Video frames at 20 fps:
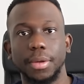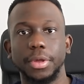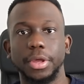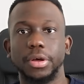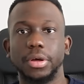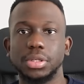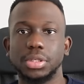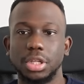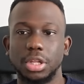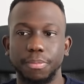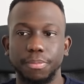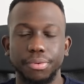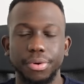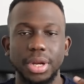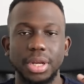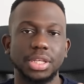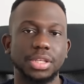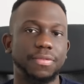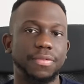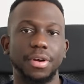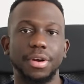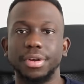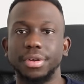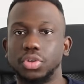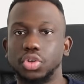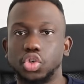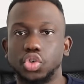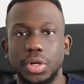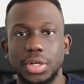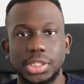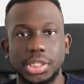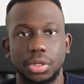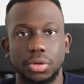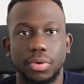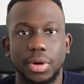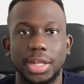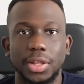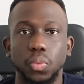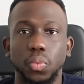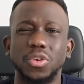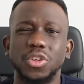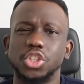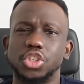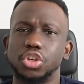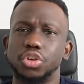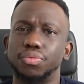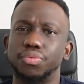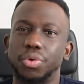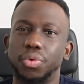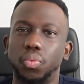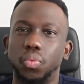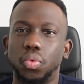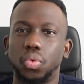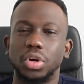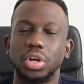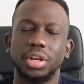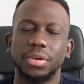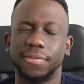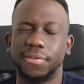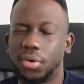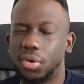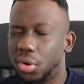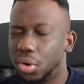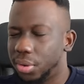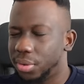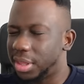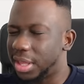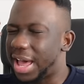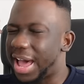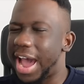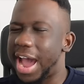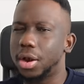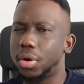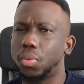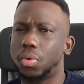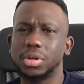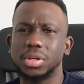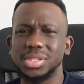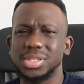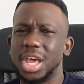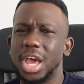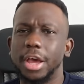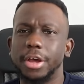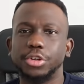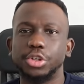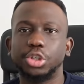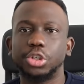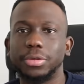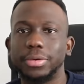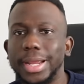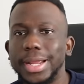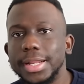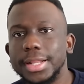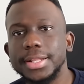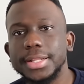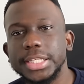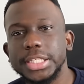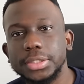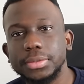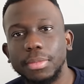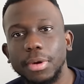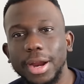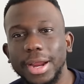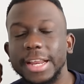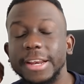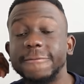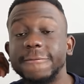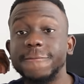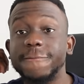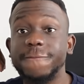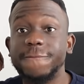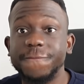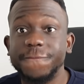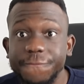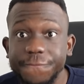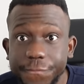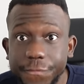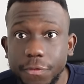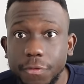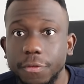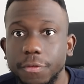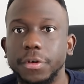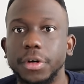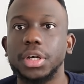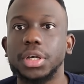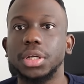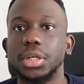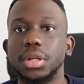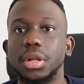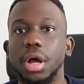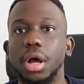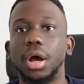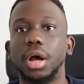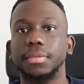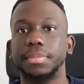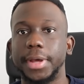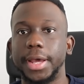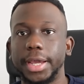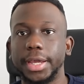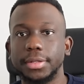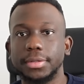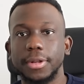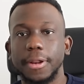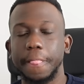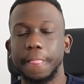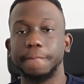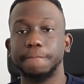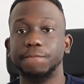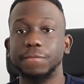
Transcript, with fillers: Because the brain is very interesting, right? Once you reward it for all the hard work, because training this market is fucking hard, mate.